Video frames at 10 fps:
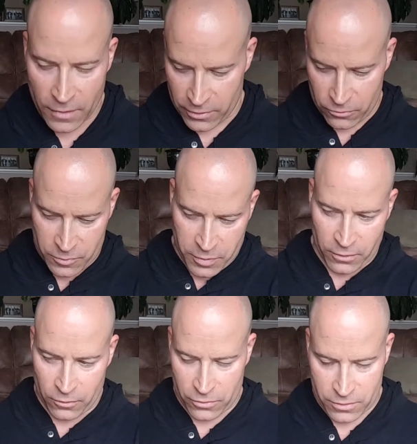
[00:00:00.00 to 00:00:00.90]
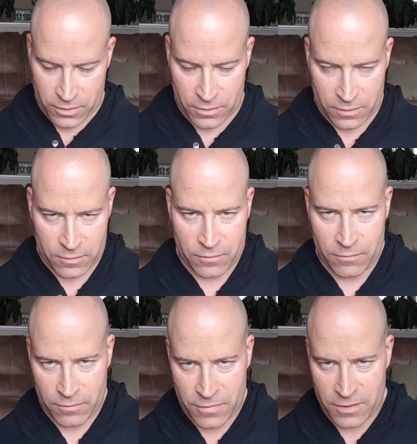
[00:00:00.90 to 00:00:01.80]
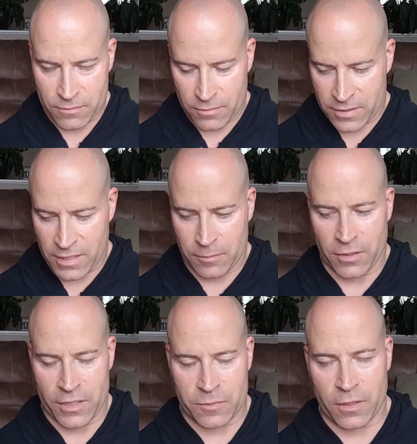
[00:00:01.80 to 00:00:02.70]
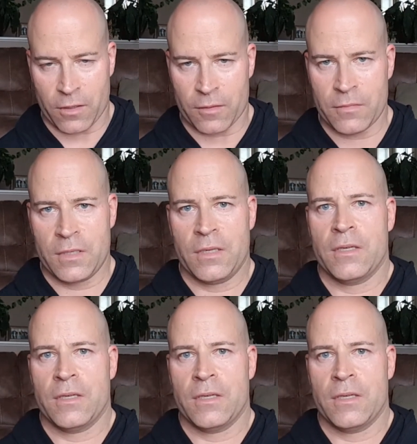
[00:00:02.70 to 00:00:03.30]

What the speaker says: I use pillows to stabilize my arm,